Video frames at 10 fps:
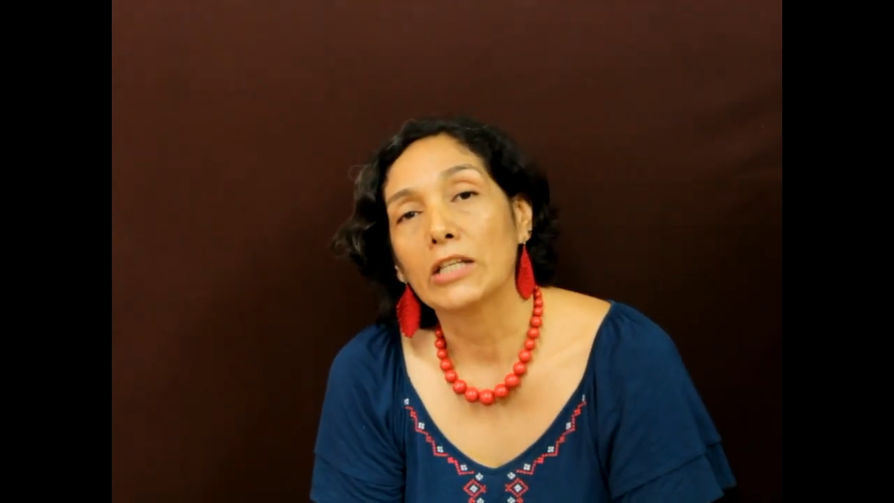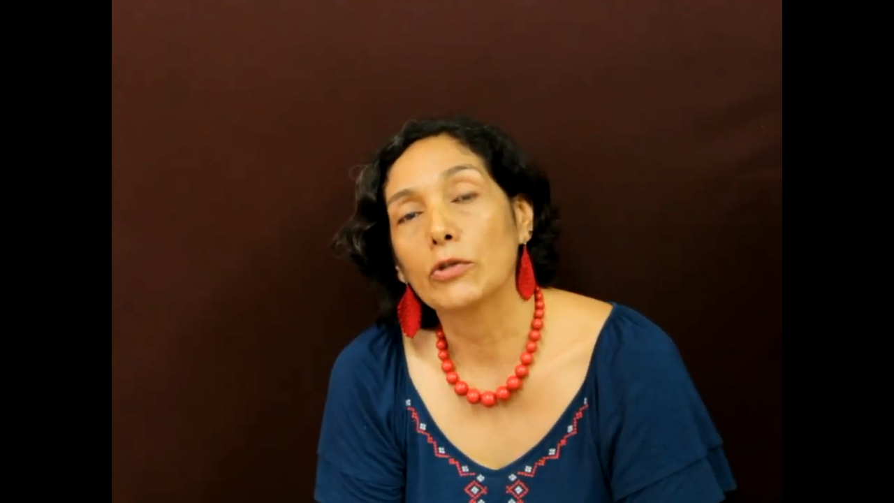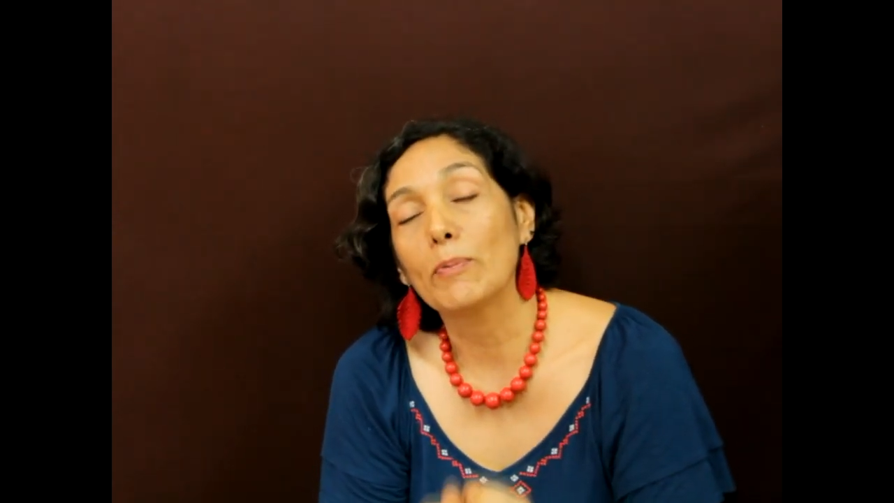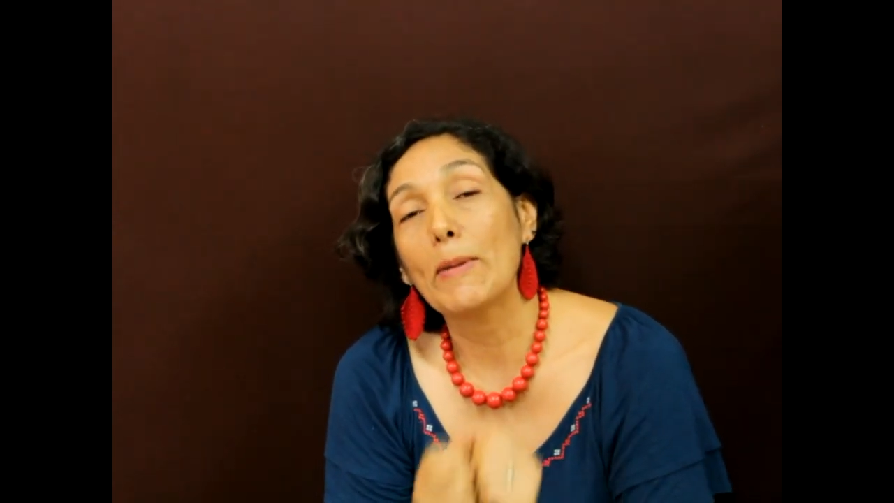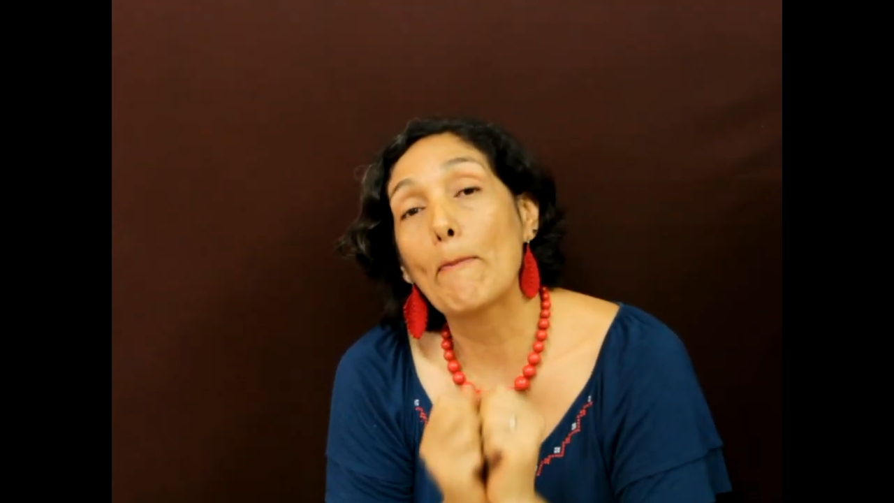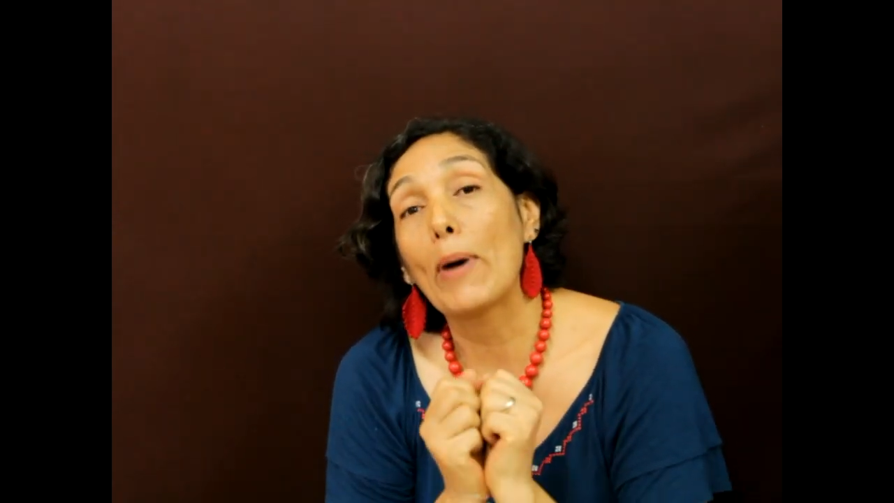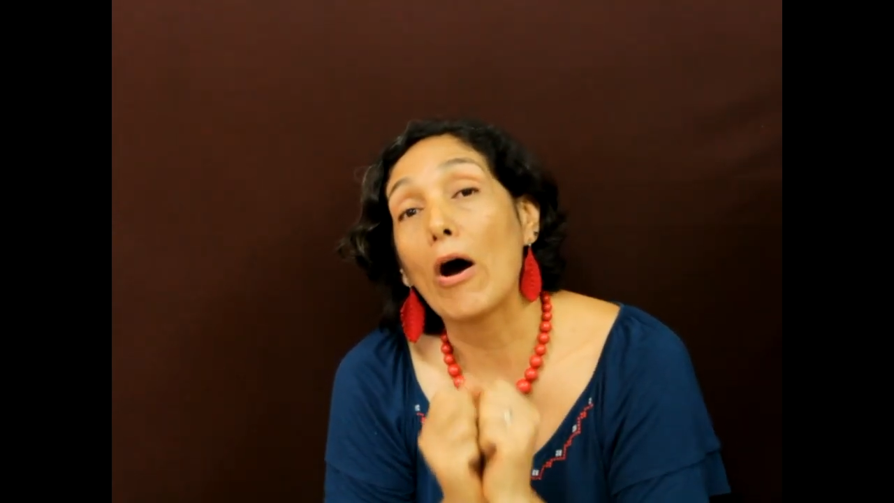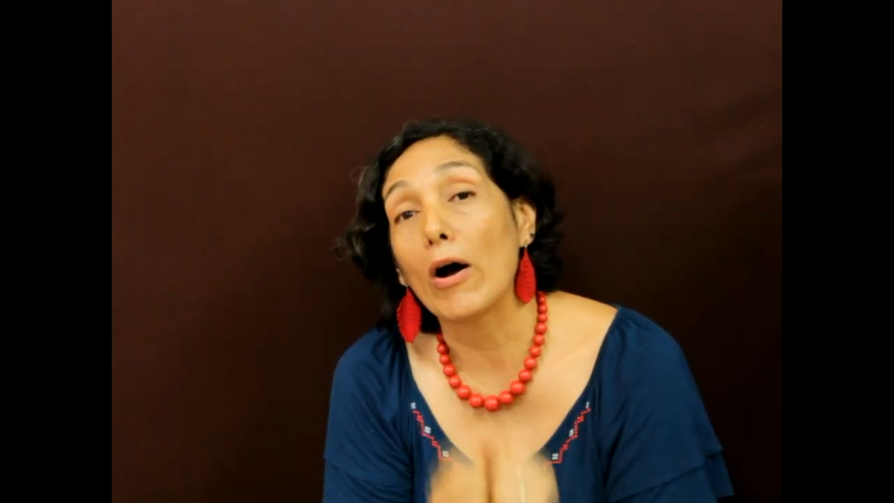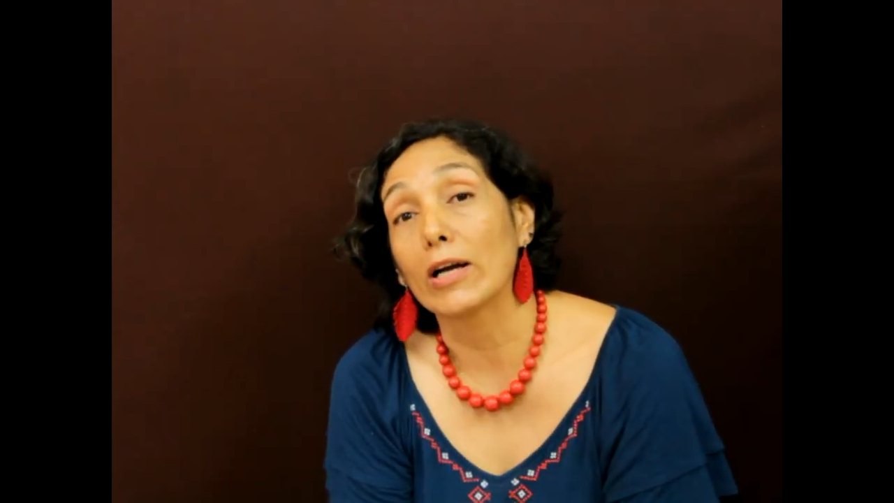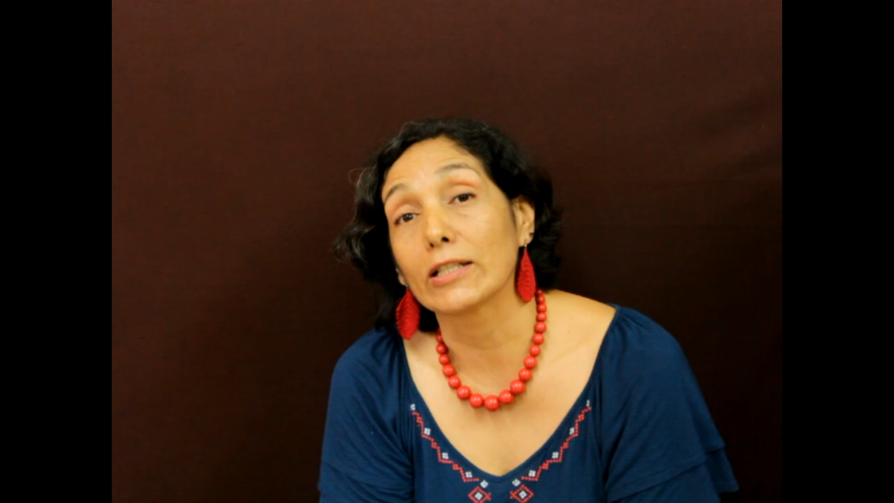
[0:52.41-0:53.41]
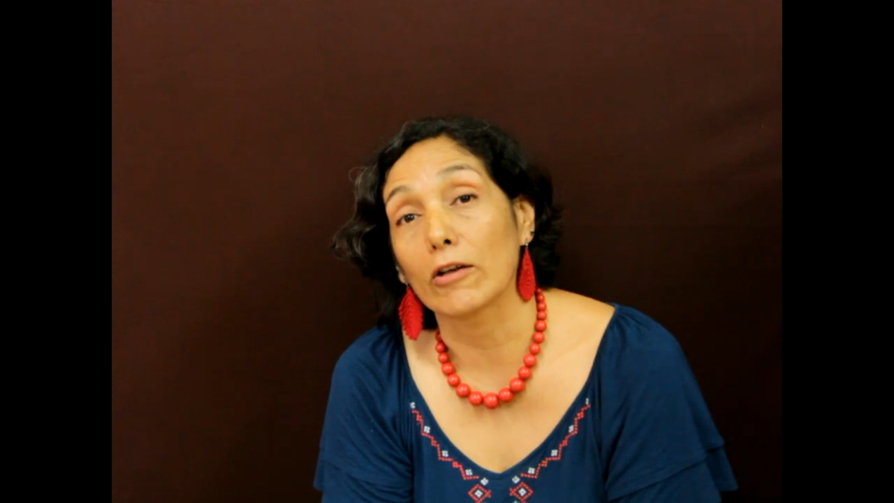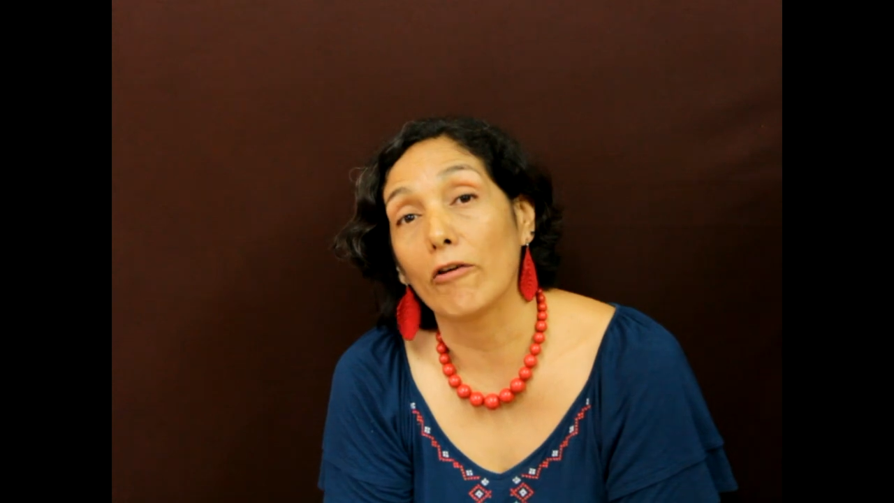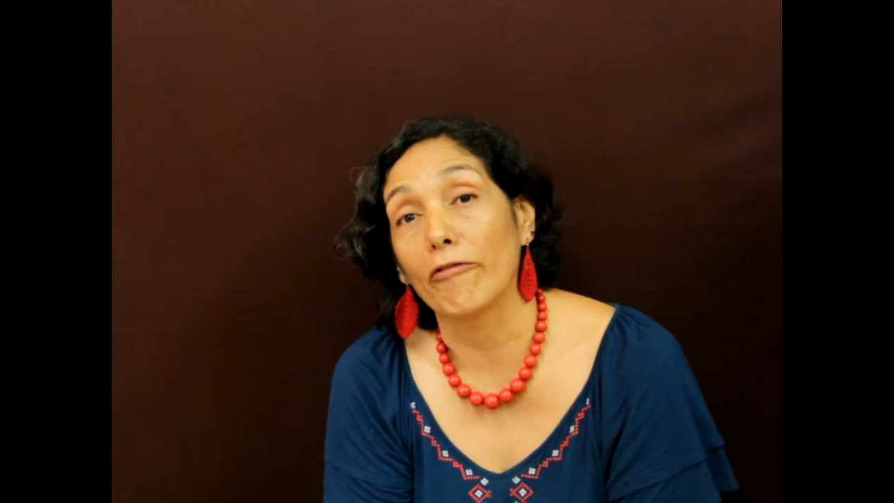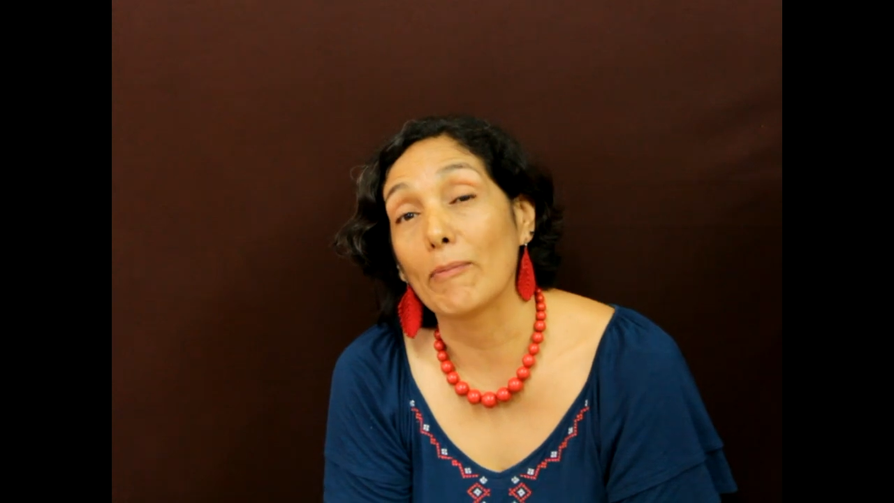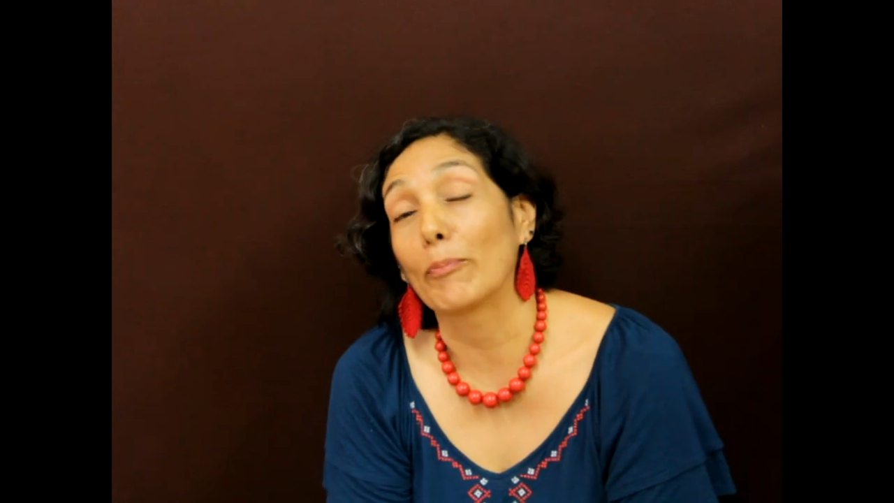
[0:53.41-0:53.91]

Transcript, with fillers: to be part of a